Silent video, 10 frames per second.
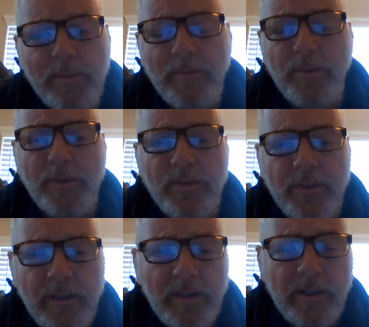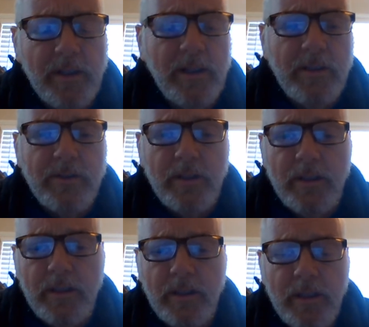some of it was sin,
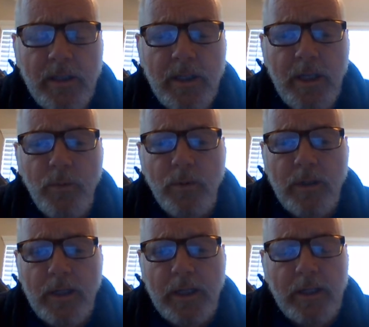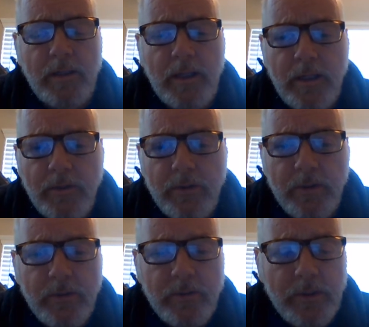honestly. It wasn't like
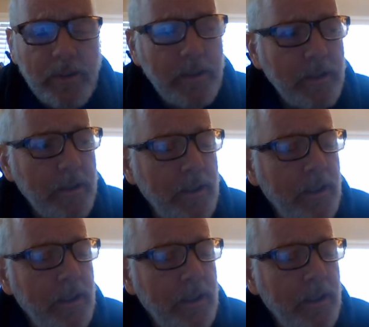intentional sin,